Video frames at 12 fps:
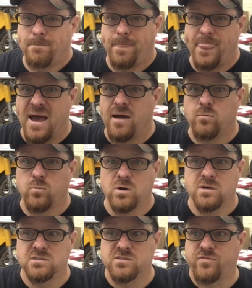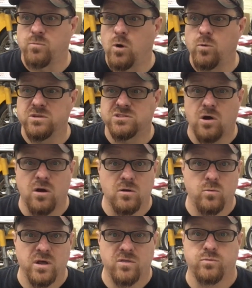That was from what we
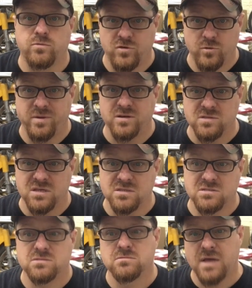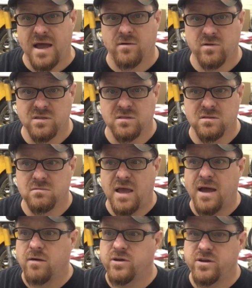started with, 2 buildings out
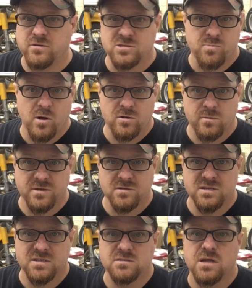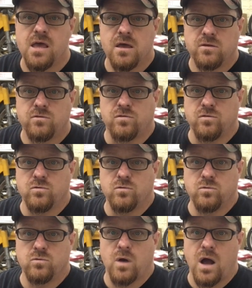here, smaller buildings, to
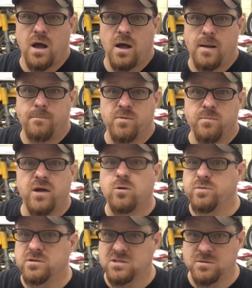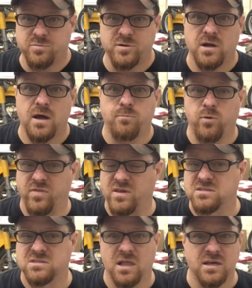the metal building put up with the
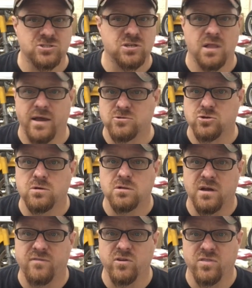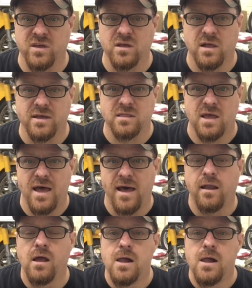insulation, electrical, and everything like that.